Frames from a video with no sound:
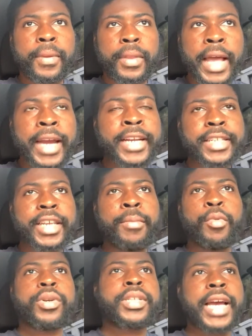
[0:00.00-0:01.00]
That is
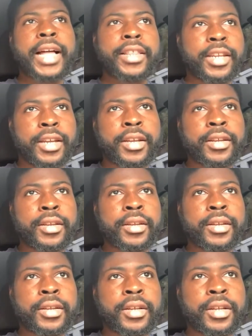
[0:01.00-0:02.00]
immortality.
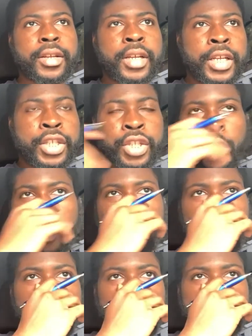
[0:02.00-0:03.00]

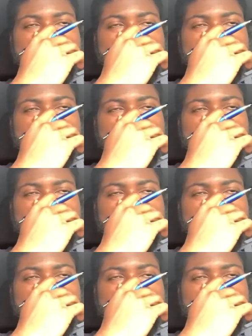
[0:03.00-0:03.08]
So uh,